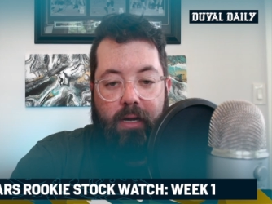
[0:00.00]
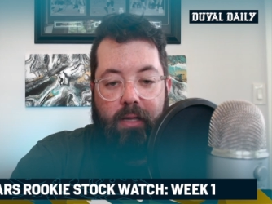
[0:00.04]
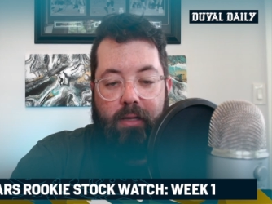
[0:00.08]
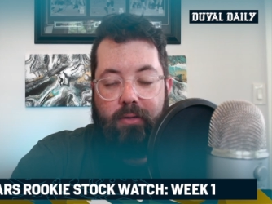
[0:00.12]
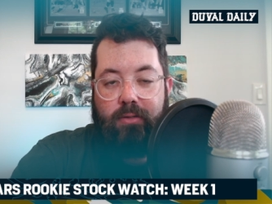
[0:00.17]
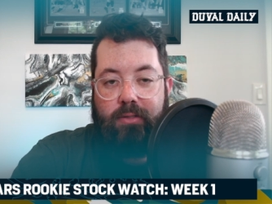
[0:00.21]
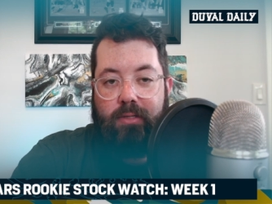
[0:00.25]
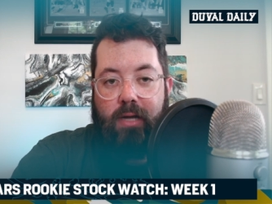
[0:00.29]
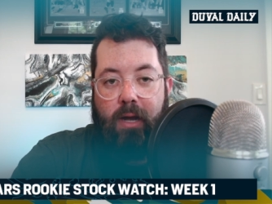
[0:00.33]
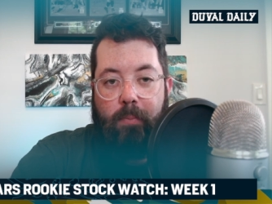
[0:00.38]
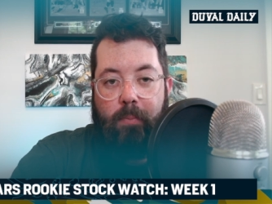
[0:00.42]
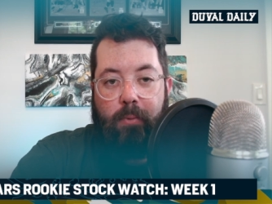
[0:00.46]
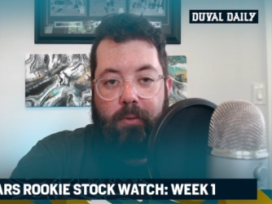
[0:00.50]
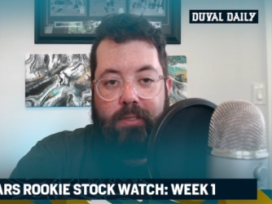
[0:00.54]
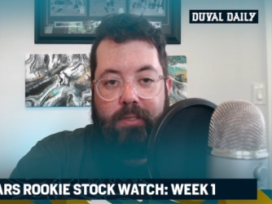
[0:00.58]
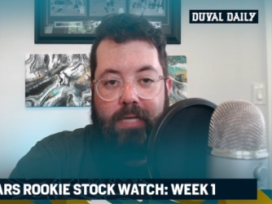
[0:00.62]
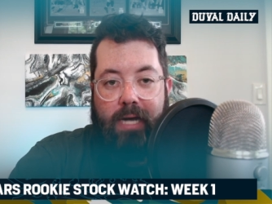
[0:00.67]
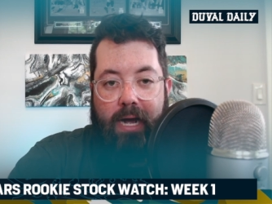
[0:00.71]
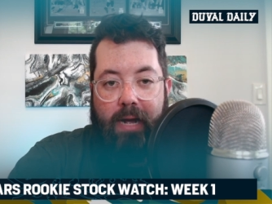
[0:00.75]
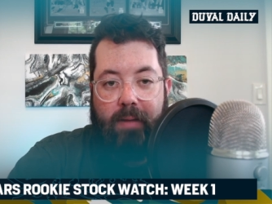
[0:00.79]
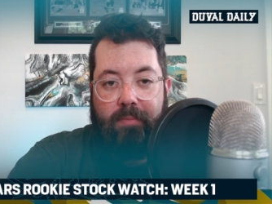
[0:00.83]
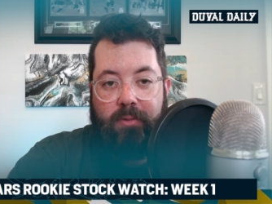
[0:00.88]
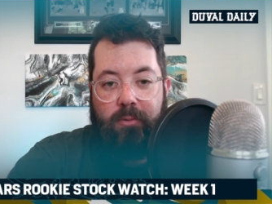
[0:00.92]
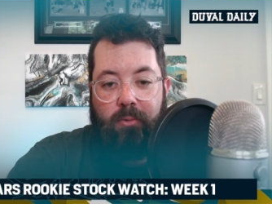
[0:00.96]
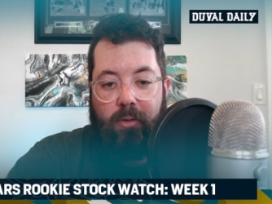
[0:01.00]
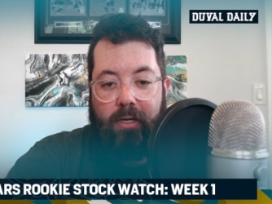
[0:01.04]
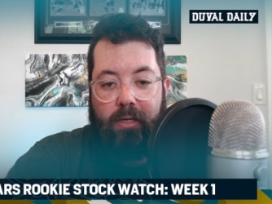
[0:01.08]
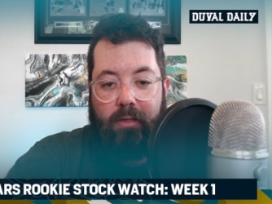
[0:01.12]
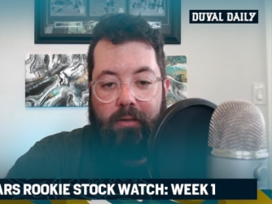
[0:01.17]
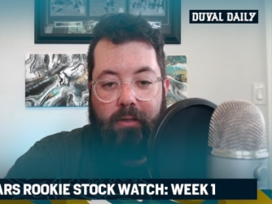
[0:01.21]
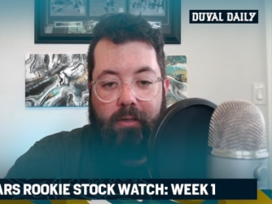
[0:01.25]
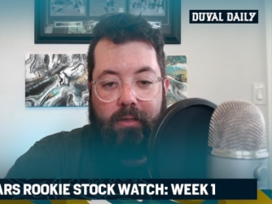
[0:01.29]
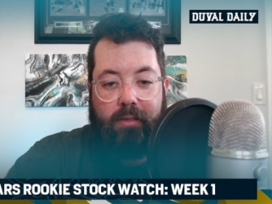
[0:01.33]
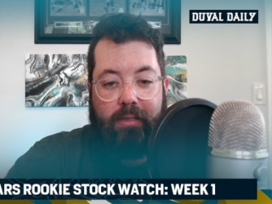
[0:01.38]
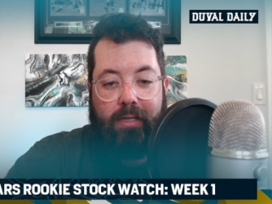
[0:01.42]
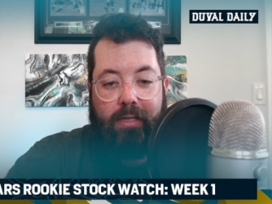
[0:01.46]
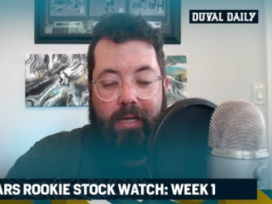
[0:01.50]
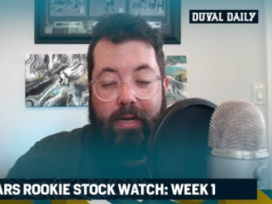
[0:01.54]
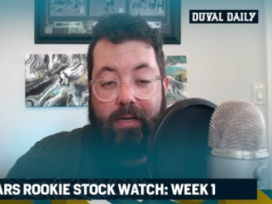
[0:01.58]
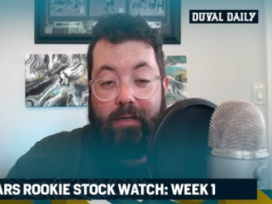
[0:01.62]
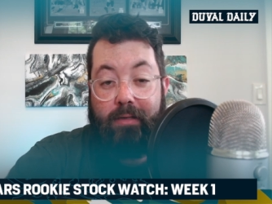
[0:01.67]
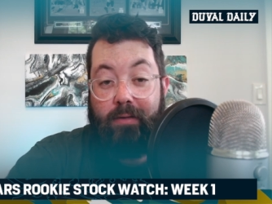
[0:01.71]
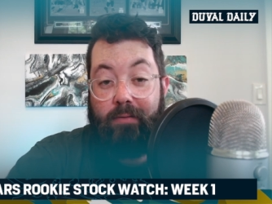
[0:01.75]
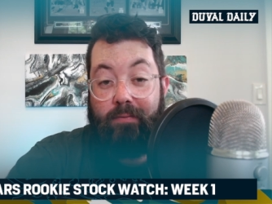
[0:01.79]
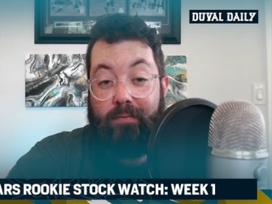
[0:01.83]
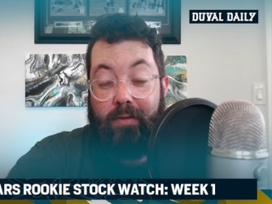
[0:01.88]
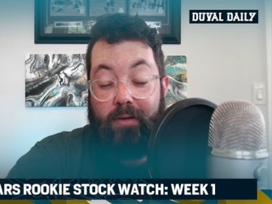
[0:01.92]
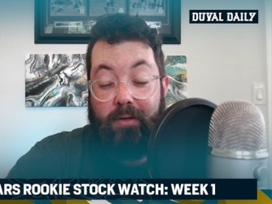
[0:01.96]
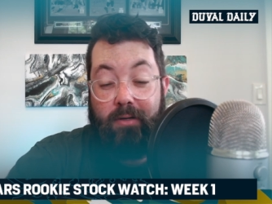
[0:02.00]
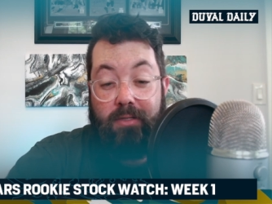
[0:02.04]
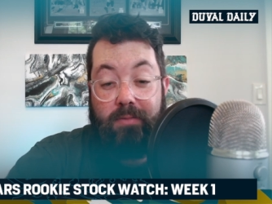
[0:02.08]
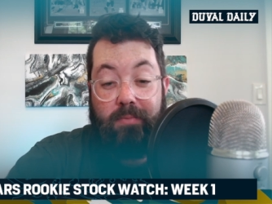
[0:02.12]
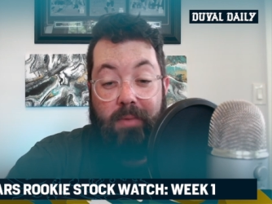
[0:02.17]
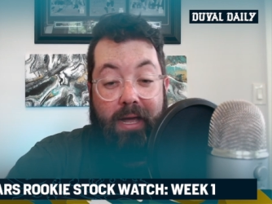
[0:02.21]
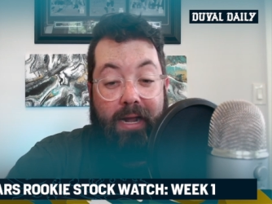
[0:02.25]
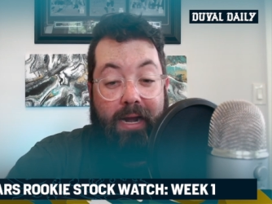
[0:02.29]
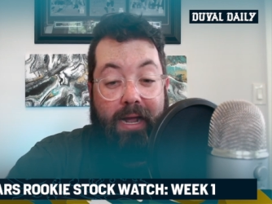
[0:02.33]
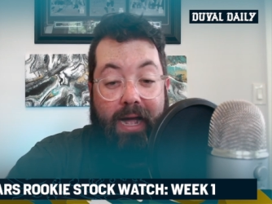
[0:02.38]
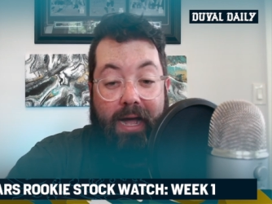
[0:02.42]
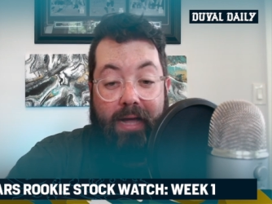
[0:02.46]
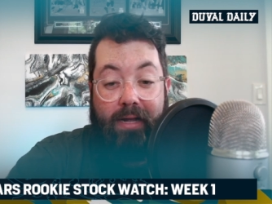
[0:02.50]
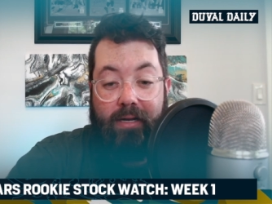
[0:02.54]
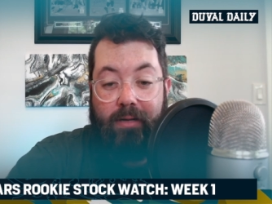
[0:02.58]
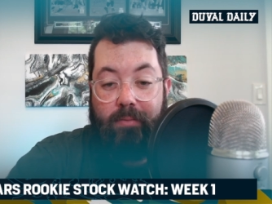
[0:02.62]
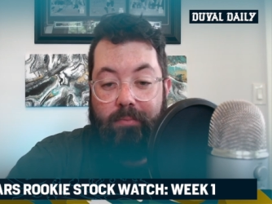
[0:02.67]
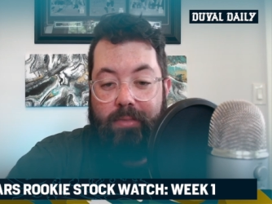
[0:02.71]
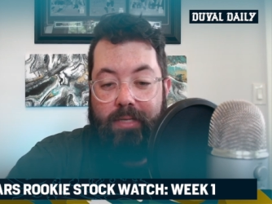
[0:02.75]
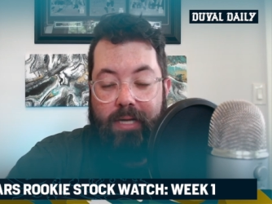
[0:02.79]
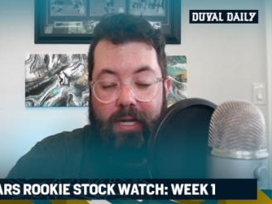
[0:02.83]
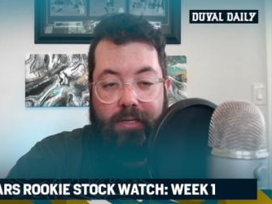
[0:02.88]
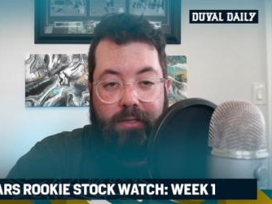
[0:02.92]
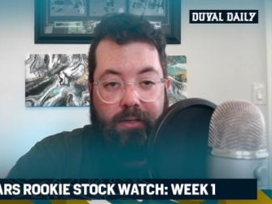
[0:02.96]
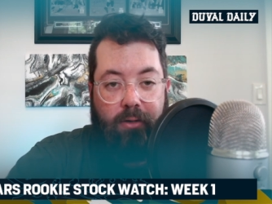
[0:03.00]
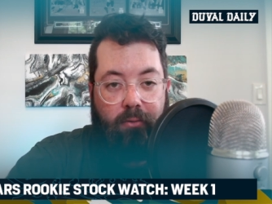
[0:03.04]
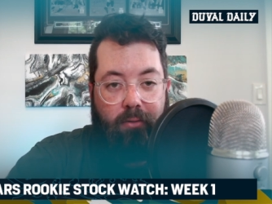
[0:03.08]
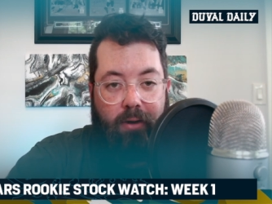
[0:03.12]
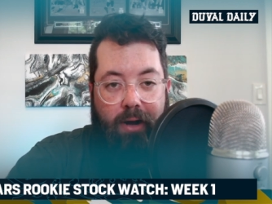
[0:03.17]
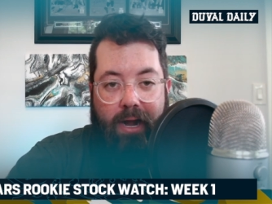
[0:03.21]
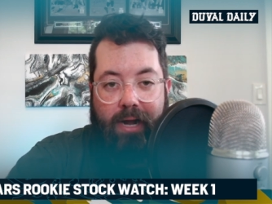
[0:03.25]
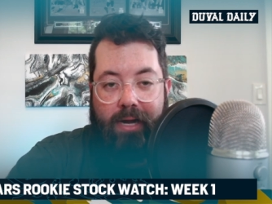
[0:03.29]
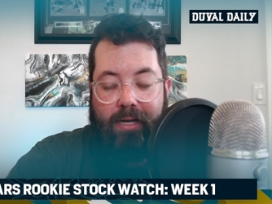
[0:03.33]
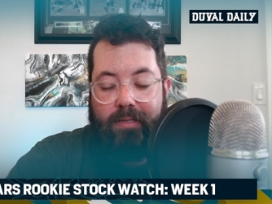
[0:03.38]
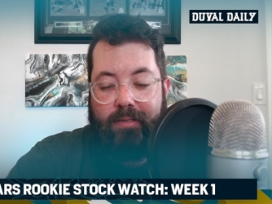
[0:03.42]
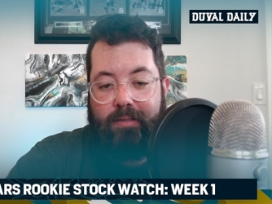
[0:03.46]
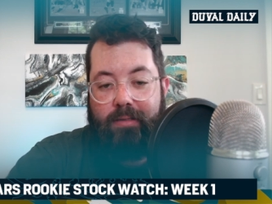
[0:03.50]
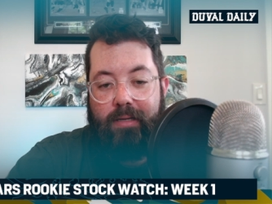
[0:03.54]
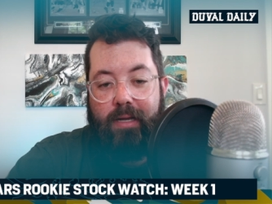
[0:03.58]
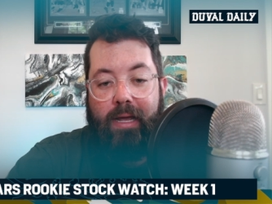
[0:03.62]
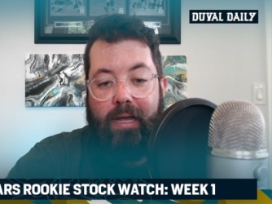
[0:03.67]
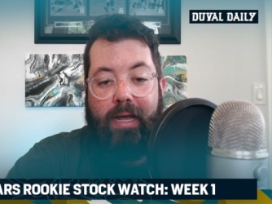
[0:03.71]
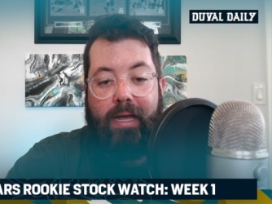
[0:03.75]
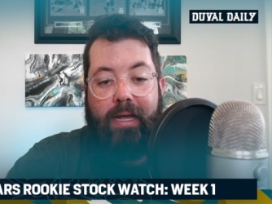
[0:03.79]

There's a couple times where it looked like defenders might have had him dead to rights.